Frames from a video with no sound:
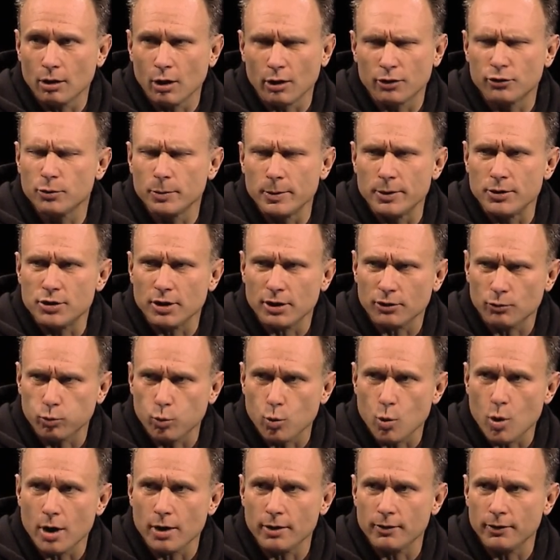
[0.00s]
or excuse me, just
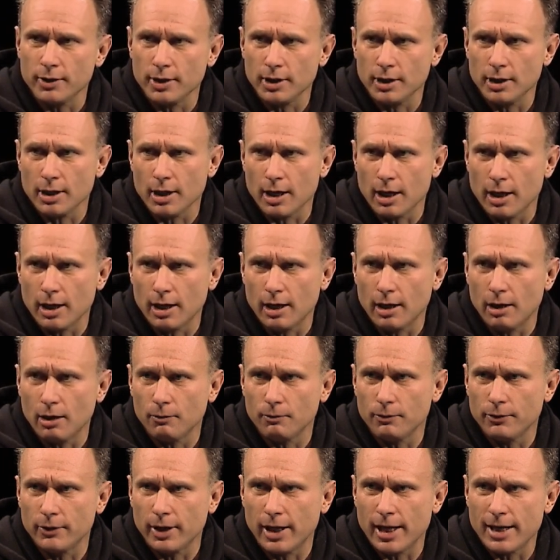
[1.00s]
won the uh,
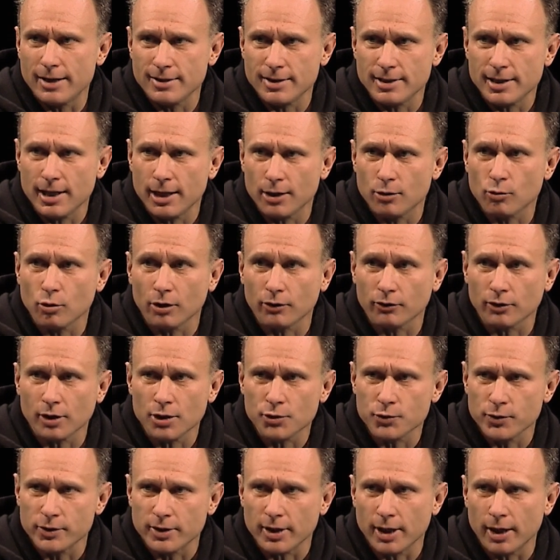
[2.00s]
the NCAA cross
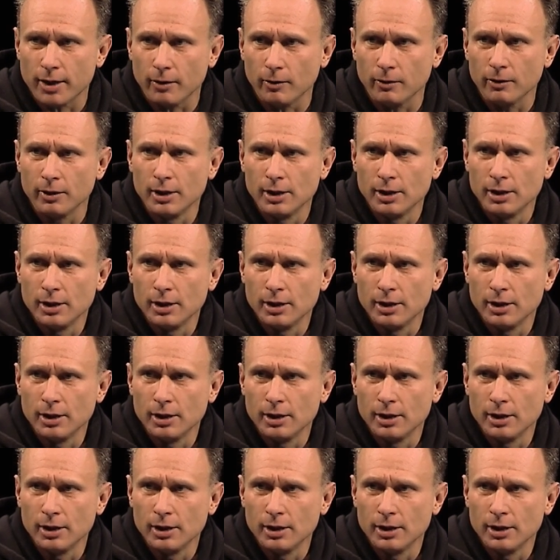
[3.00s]
country title,